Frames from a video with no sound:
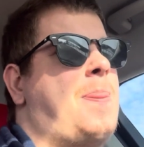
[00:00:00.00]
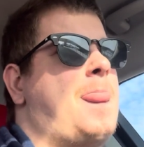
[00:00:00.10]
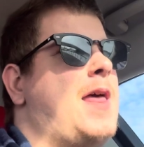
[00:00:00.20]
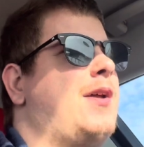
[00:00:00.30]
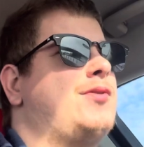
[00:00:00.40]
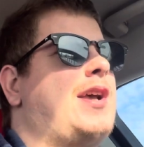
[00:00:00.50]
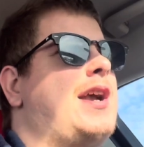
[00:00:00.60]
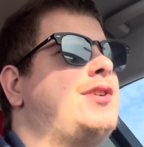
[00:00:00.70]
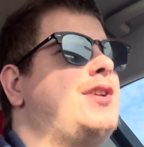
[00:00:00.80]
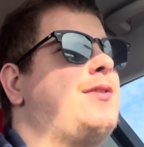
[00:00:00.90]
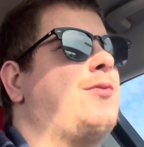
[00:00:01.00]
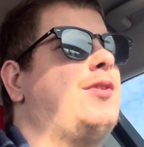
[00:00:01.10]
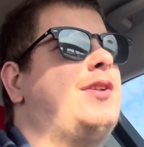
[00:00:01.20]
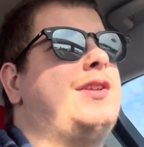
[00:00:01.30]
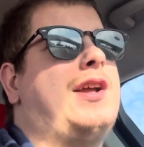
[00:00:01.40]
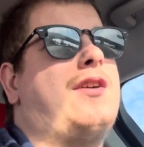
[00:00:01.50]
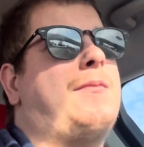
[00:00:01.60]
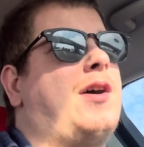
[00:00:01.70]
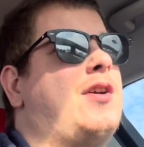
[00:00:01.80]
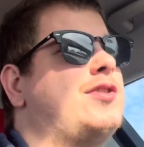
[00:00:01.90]
And it was actually a really narrow
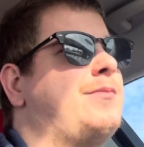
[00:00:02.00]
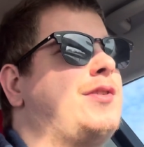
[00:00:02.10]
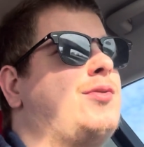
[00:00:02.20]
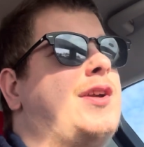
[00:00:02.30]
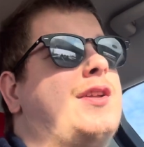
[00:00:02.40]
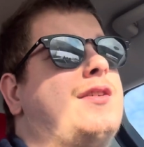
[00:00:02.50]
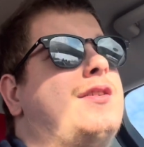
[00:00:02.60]
margin between